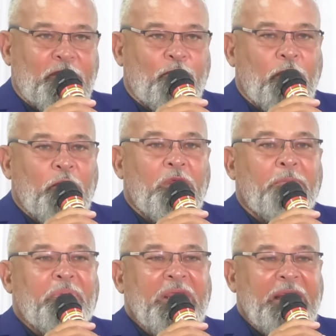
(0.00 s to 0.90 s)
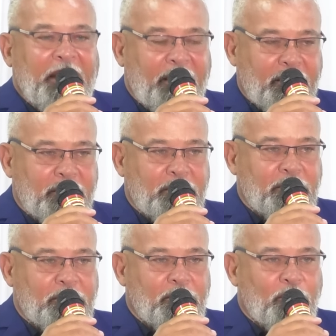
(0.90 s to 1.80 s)
We will be
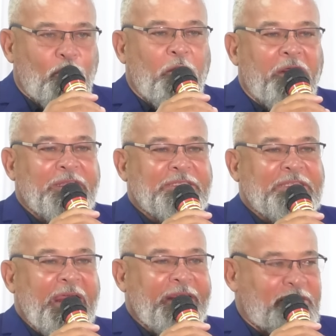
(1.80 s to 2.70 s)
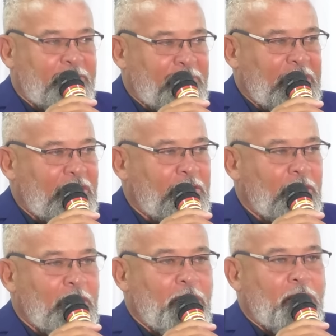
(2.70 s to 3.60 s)
who we are designed to be.
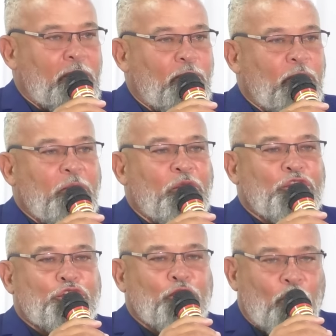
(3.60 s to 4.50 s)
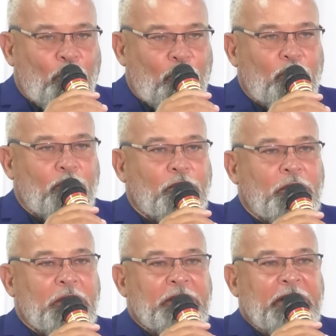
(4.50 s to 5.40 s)
We will show
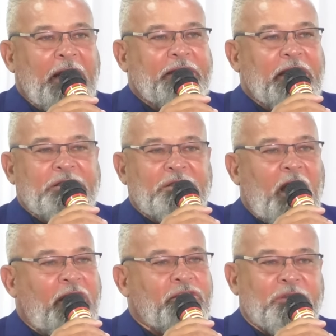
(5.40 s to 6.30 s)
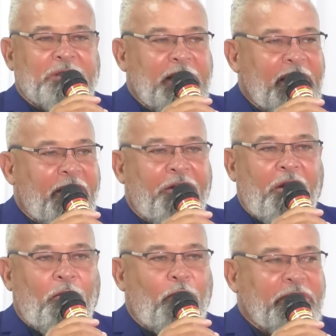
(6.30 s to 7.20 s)
that it's not just
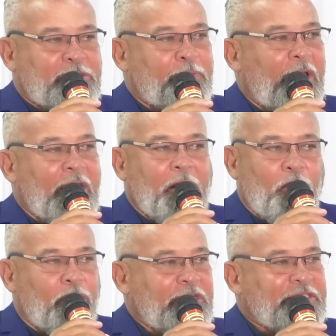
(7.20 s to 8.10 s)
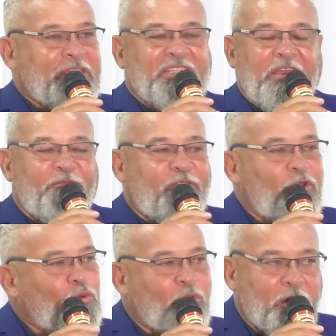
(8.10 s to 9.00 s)
Leonard Whisper alone. It's not a
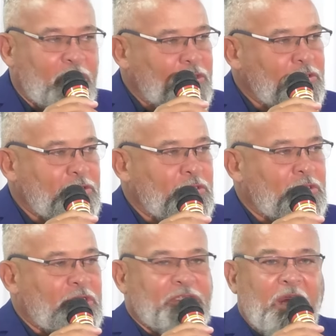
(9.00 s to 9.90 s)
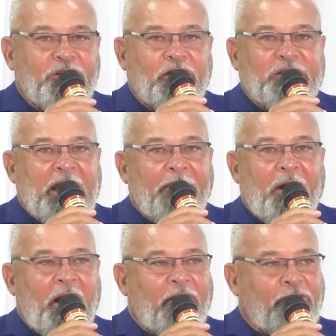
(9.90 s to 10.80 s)
fluke. It's not just
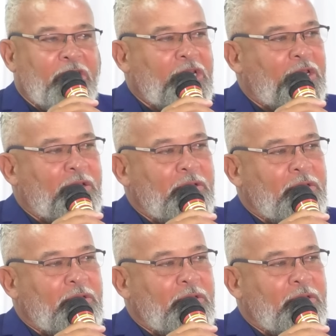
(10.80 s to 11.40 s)
Kemar Reed.